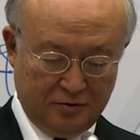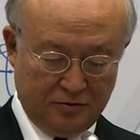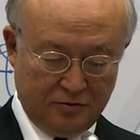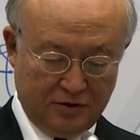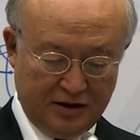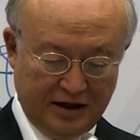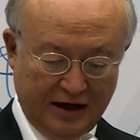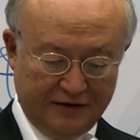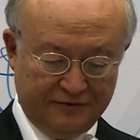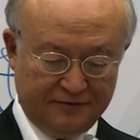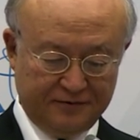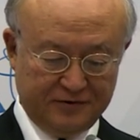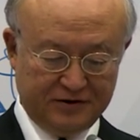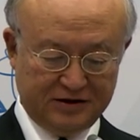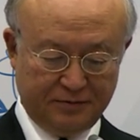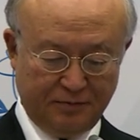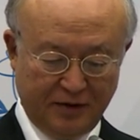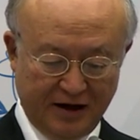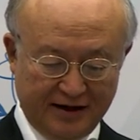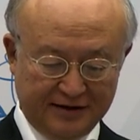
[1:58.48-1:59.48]
We have
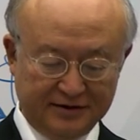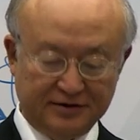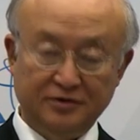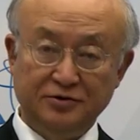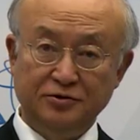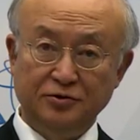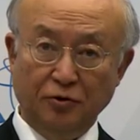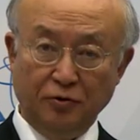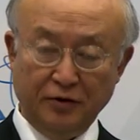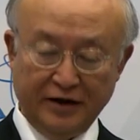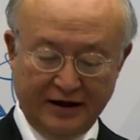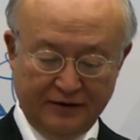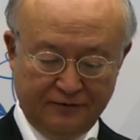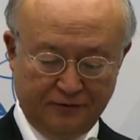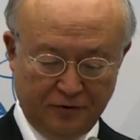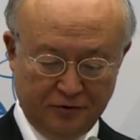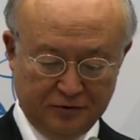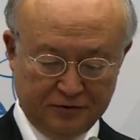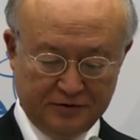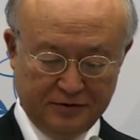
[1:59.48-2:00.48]
spared no
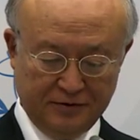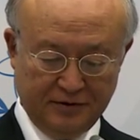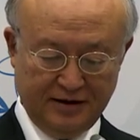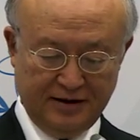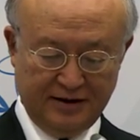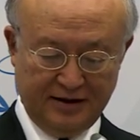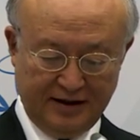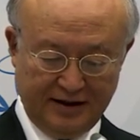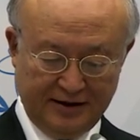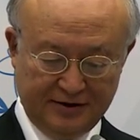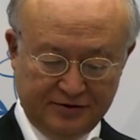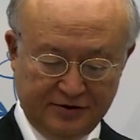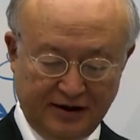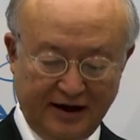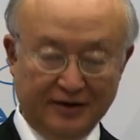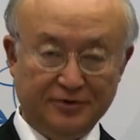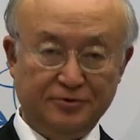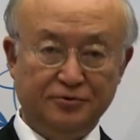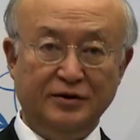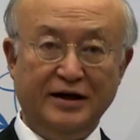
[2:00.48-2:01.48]
effort in
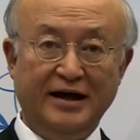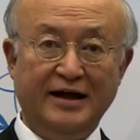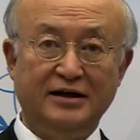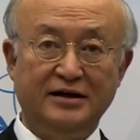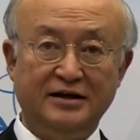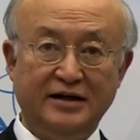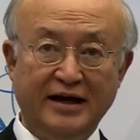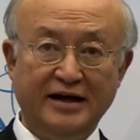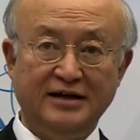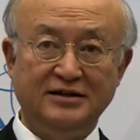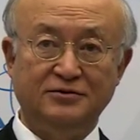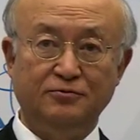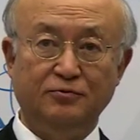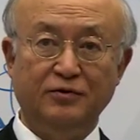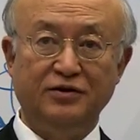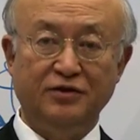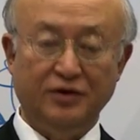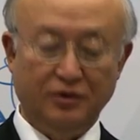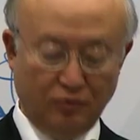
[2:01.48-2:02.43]
trying to engage with